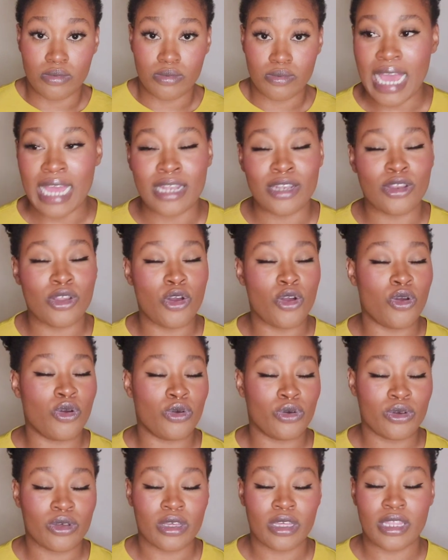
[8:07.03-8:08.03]
I
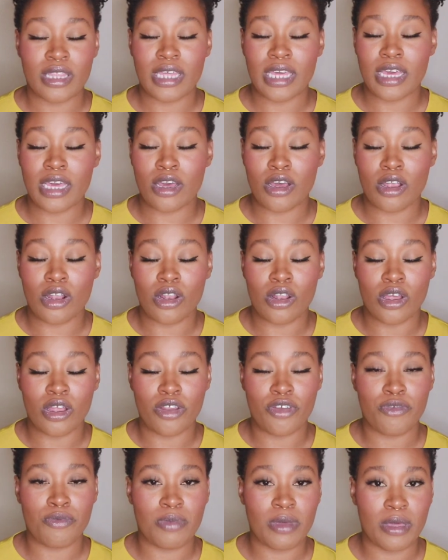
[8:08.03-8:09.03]
know there are a lot
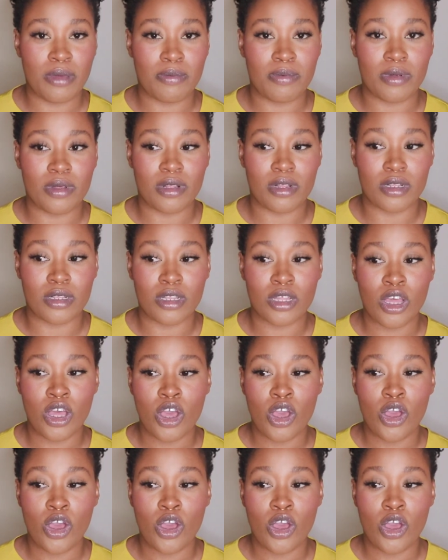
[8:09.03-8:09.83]
of people